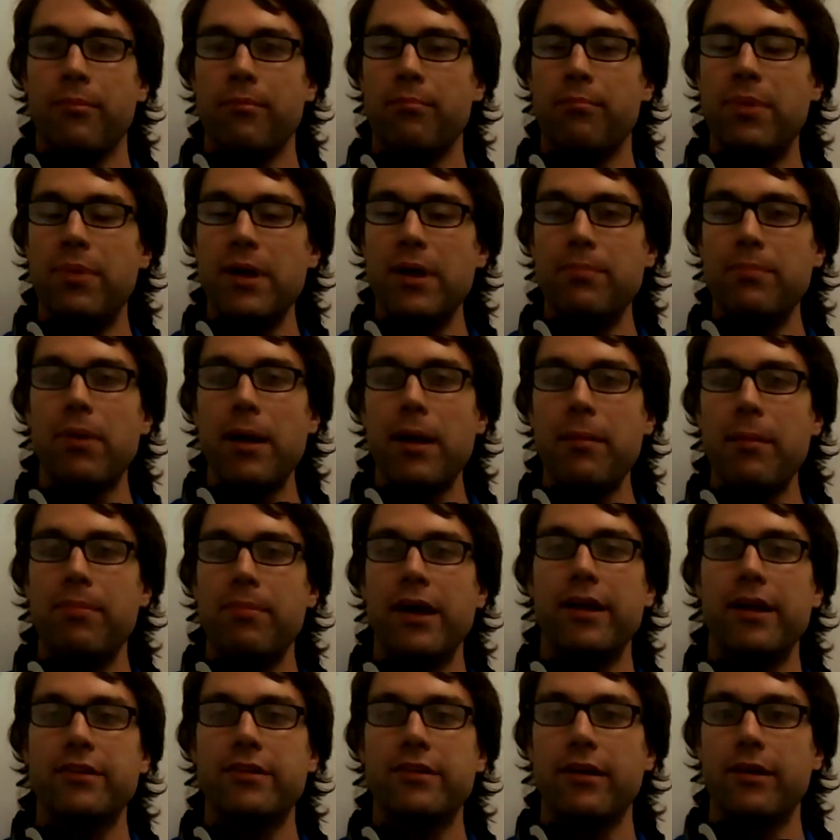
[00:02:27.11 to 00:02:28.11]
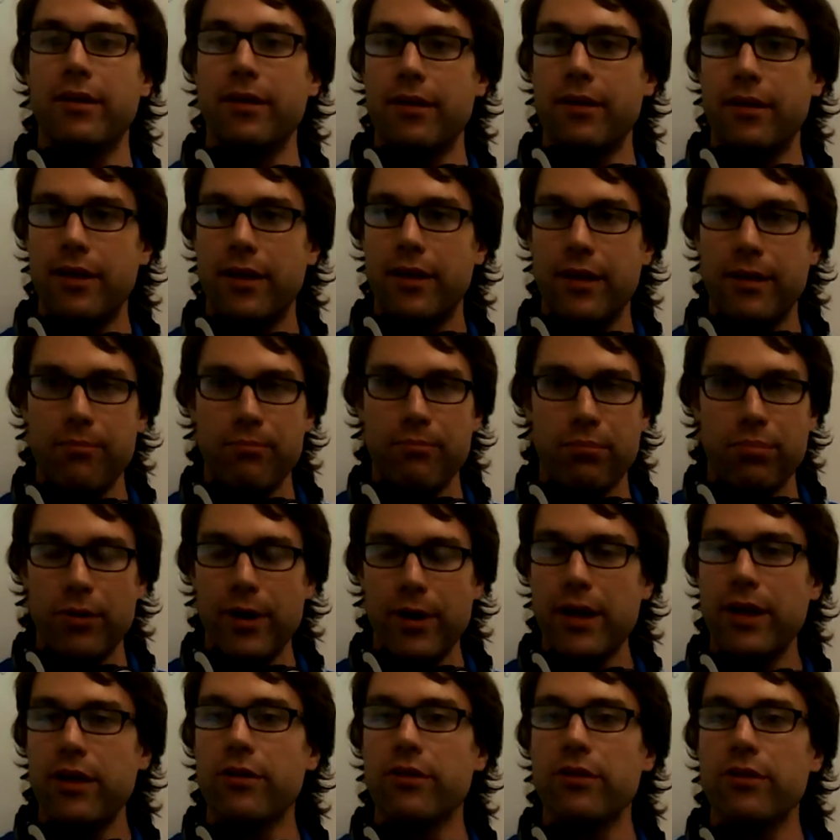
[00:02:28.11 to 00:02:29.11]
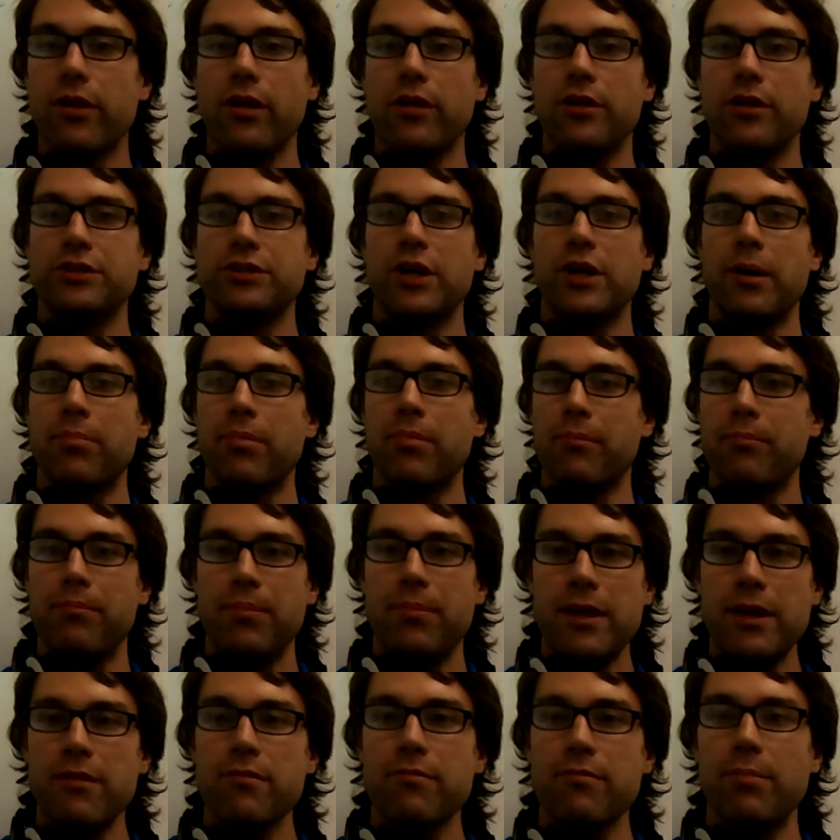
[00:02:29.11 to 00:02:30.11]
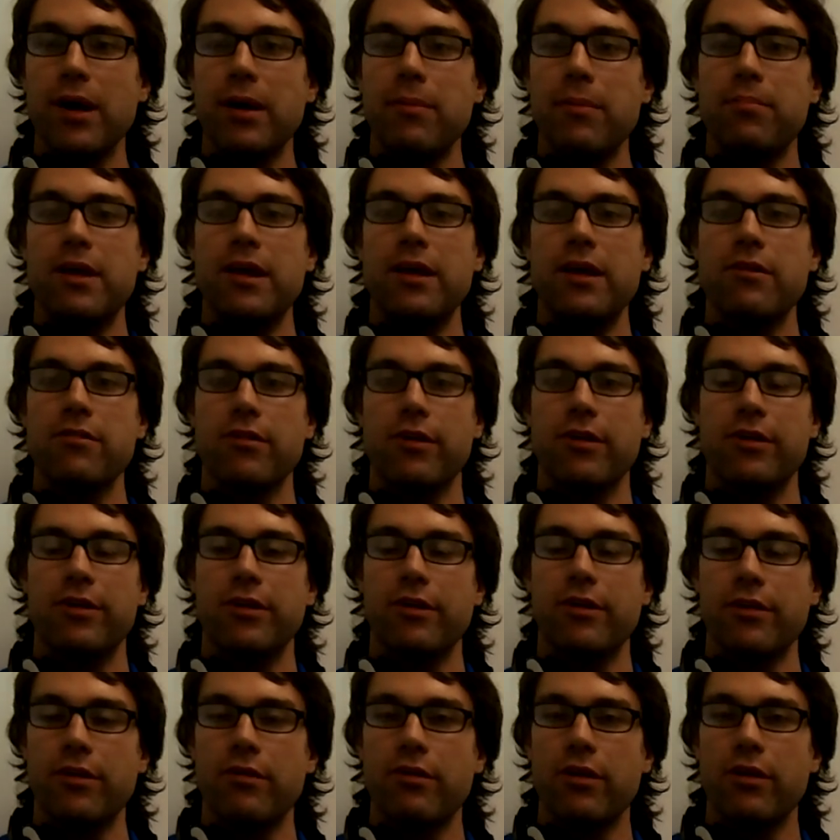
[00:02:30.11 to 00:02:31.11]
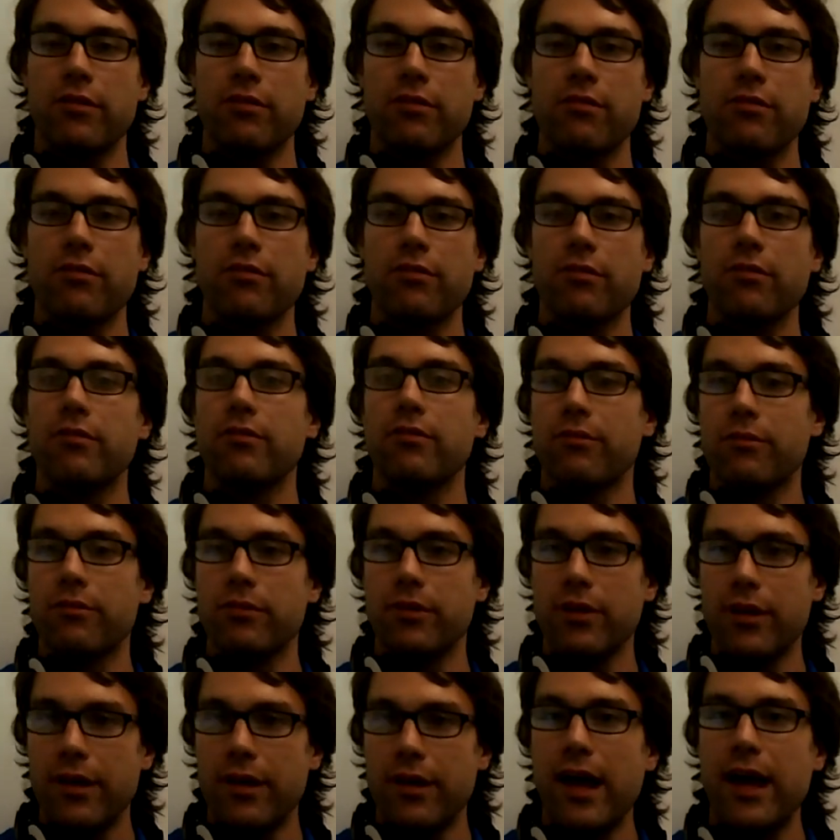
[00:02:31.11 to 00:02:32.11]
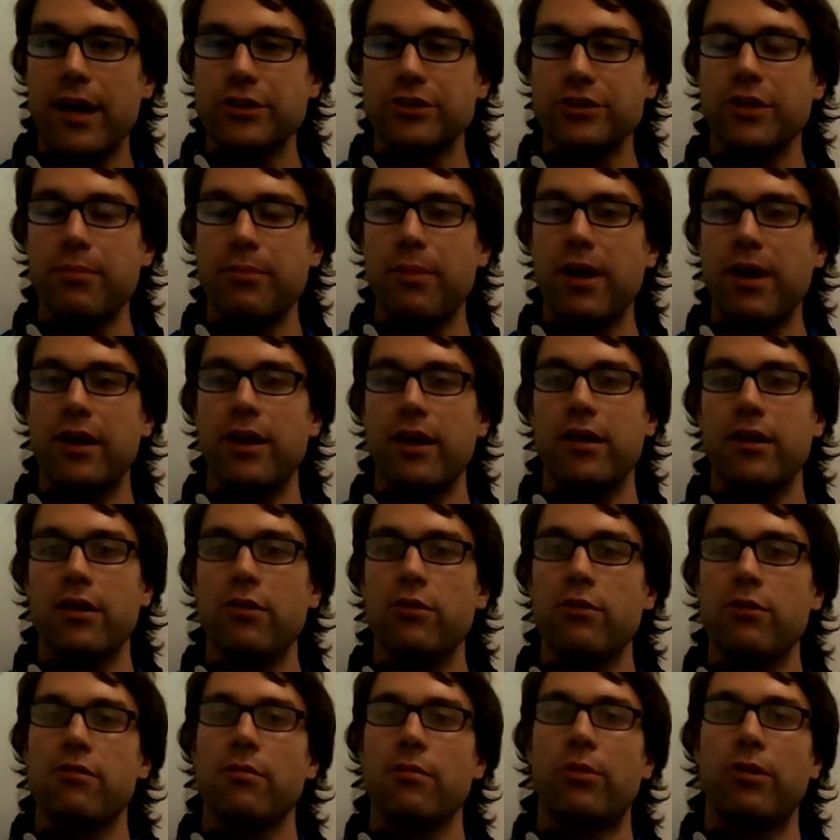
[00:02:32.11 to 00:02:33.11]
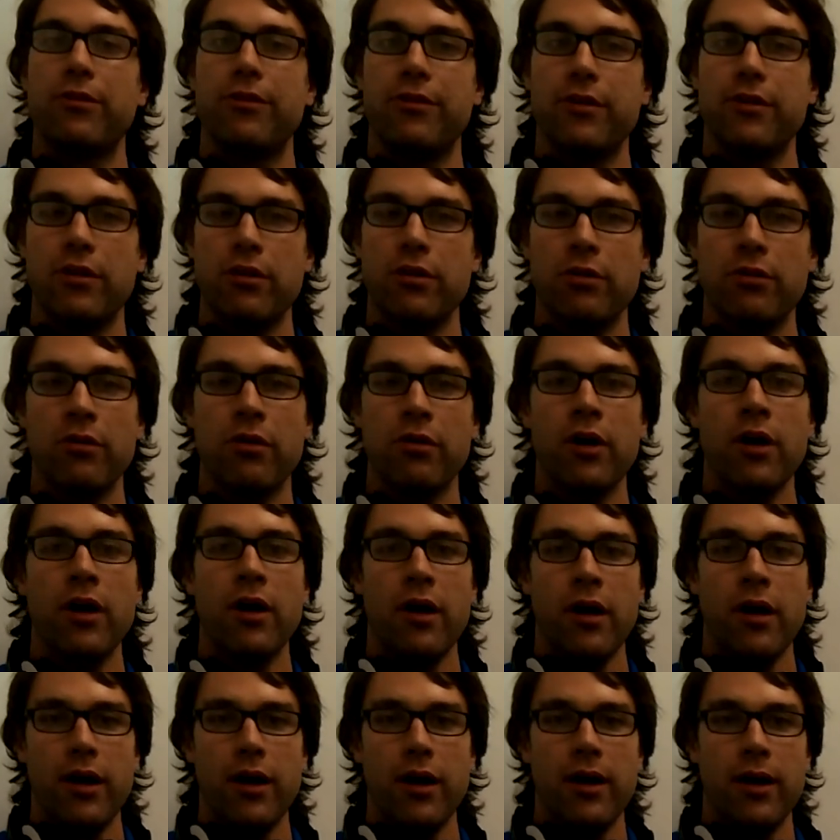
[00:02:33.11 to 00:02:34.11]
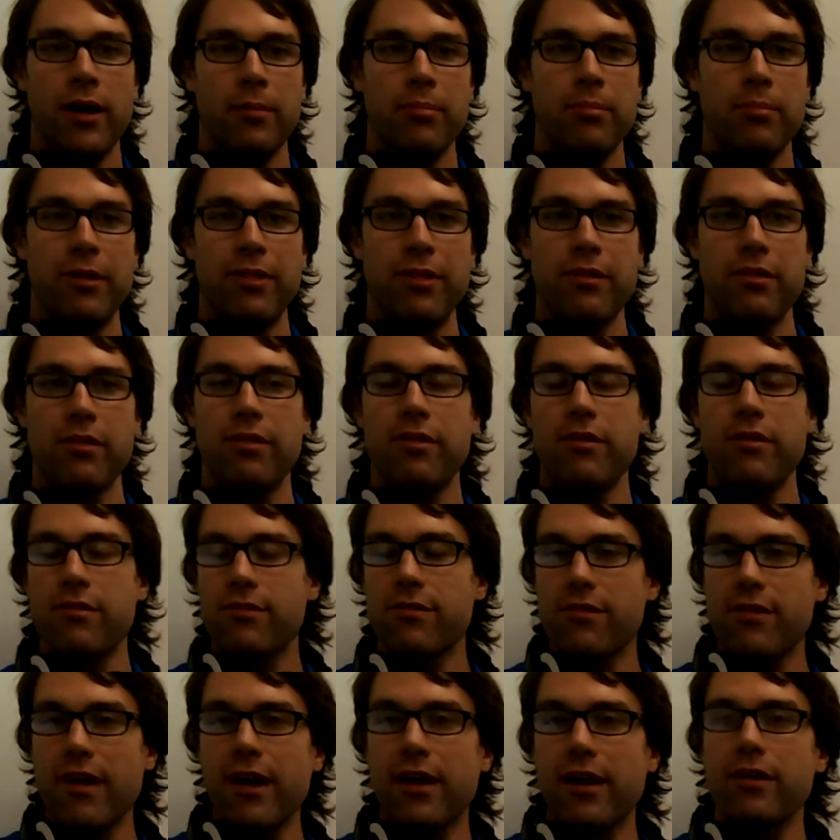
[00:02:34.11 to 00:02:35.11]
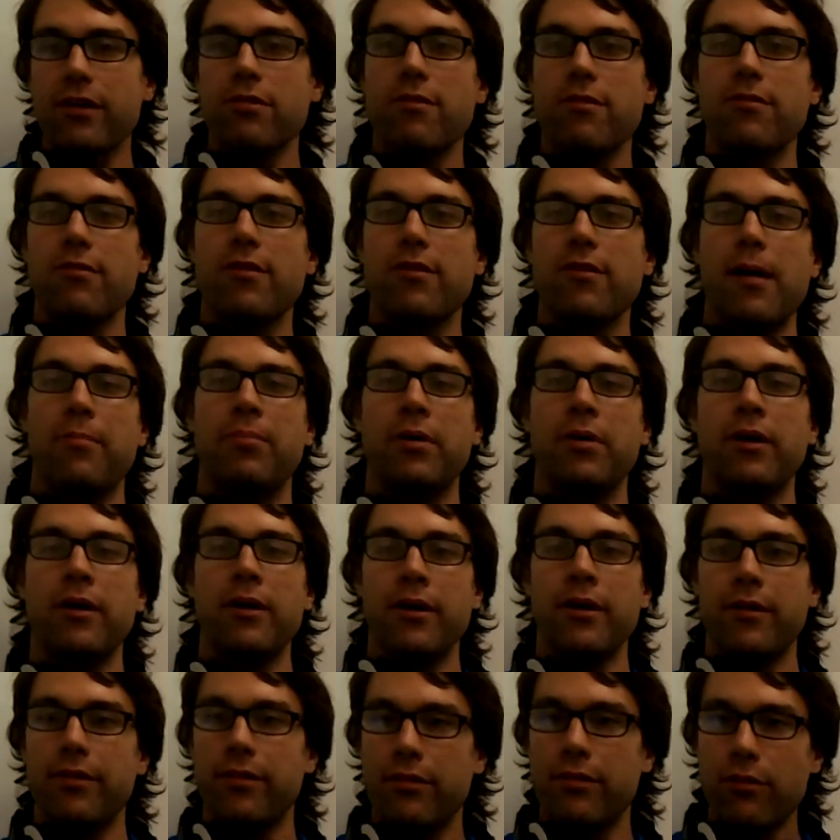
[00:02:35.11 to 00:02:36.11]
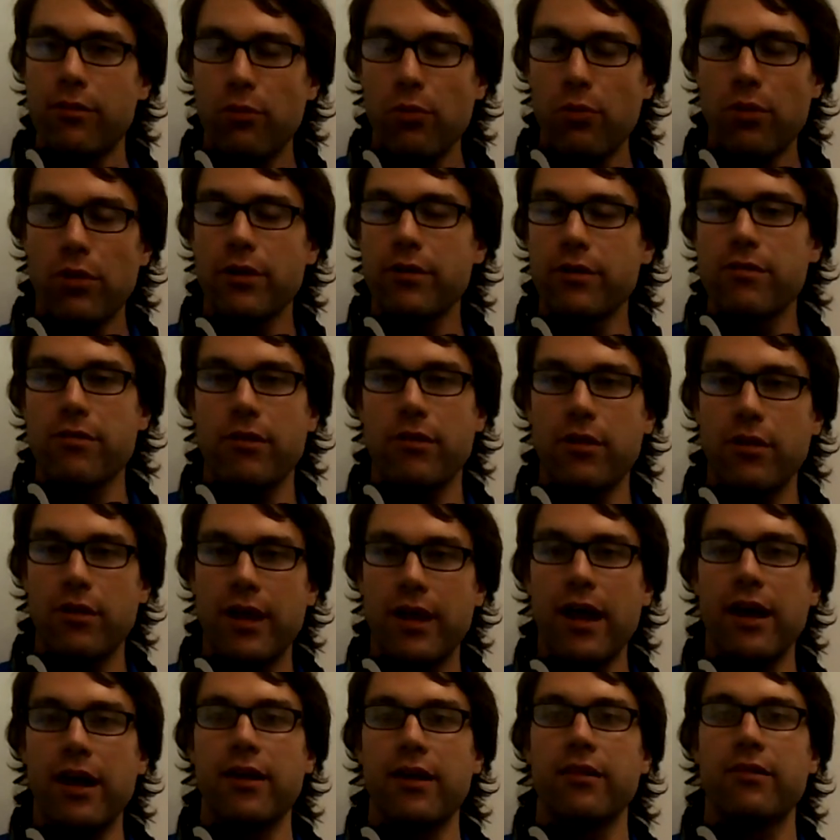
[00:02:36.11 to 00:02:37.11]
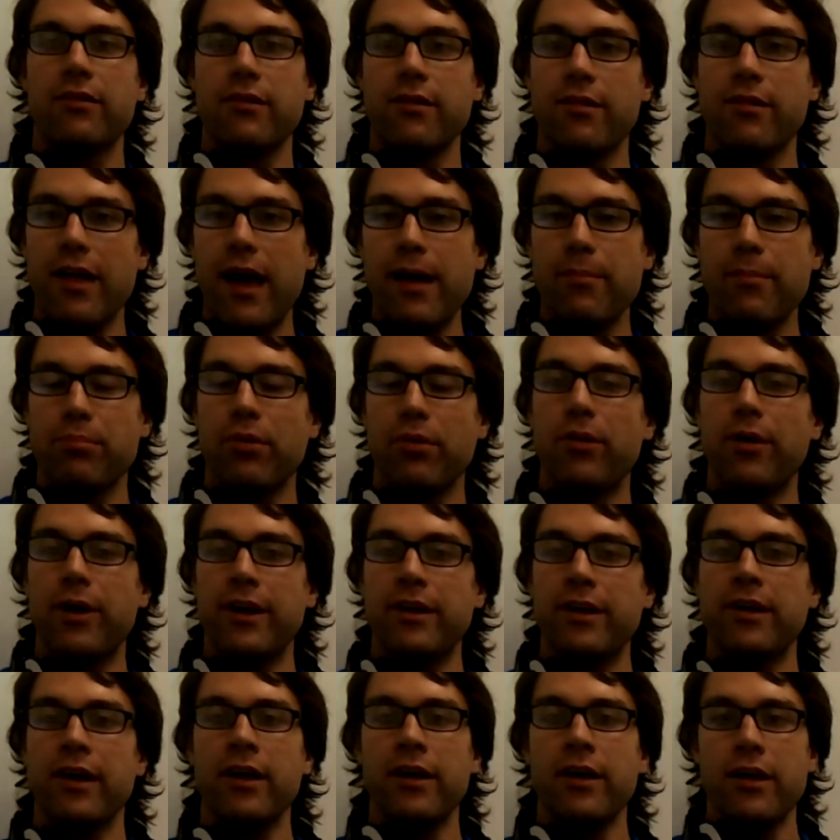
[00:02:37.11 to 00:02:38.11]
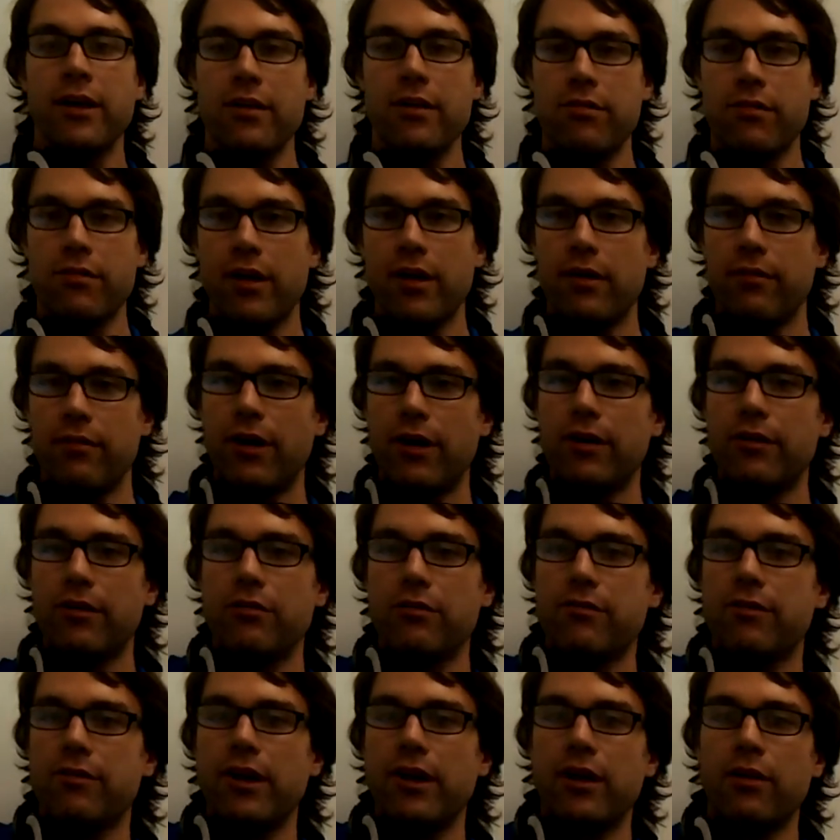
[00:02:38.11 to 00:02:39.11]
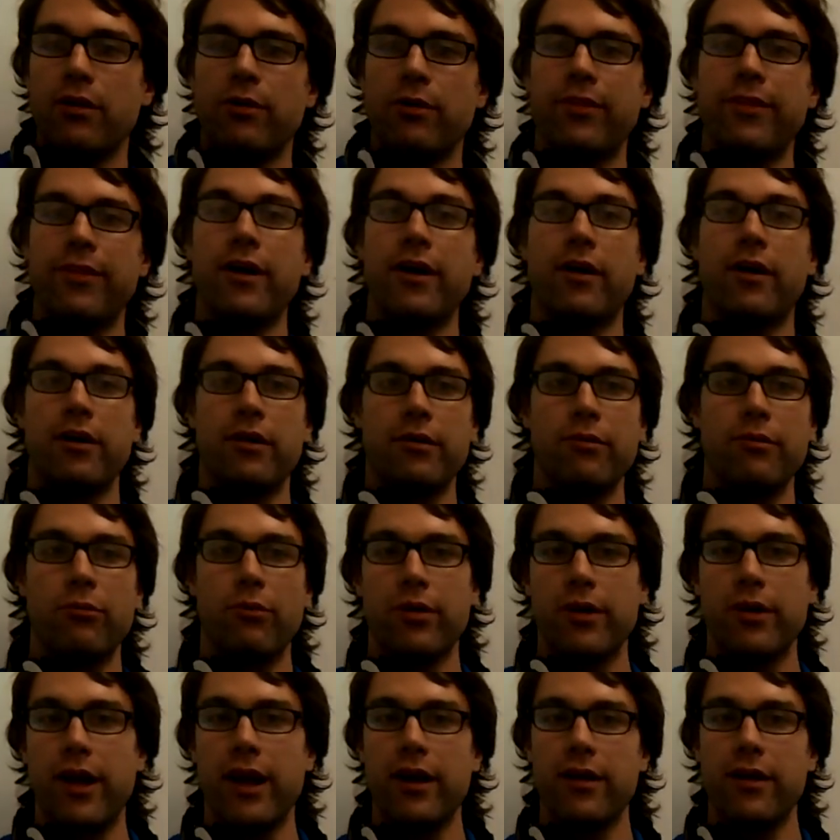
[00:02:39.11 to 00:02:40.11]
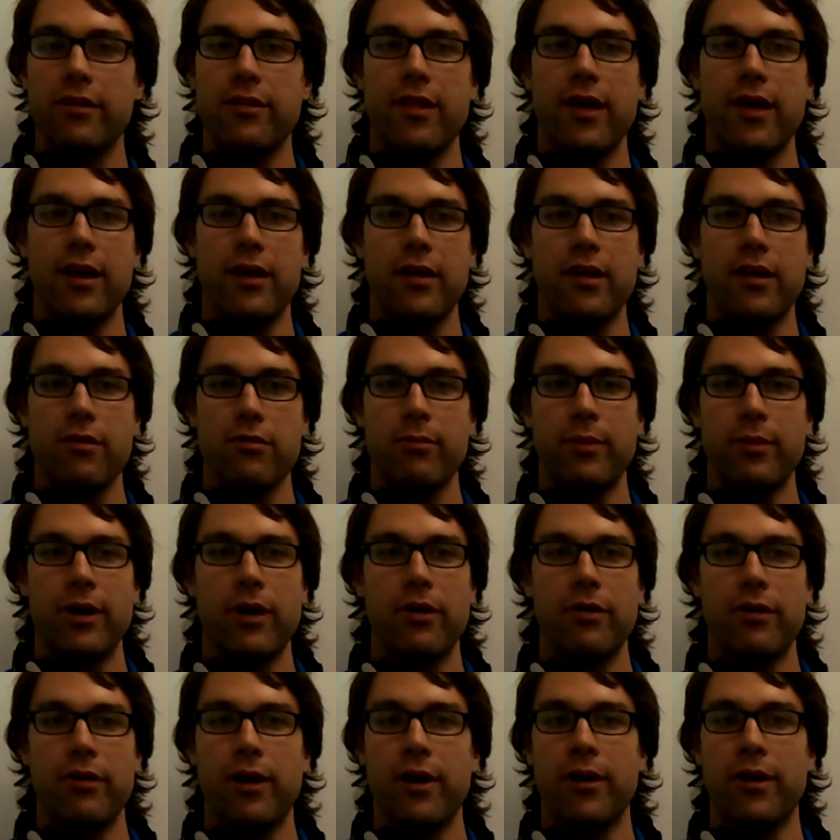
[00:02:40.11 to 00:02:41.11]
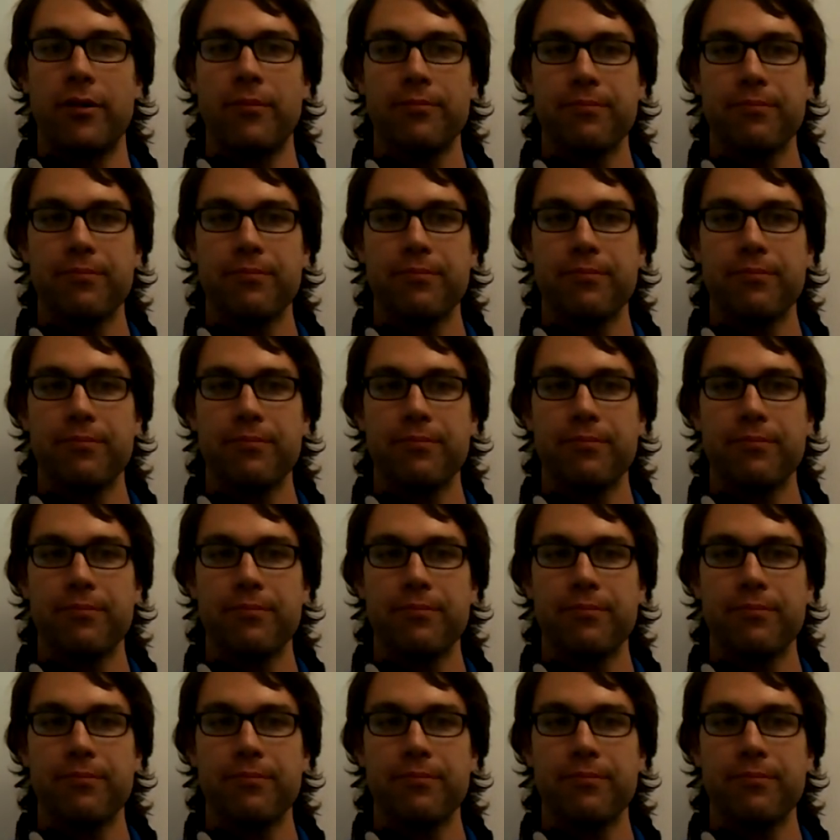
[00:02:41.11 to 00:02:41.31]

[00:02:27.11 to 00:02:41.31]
bit by bit, bring your knowledge up piece by piece until you can actually make it usable to you. Uh, but the, the, second step towards getting to that point is kind of understanding what they are. We'll get into that as we go through.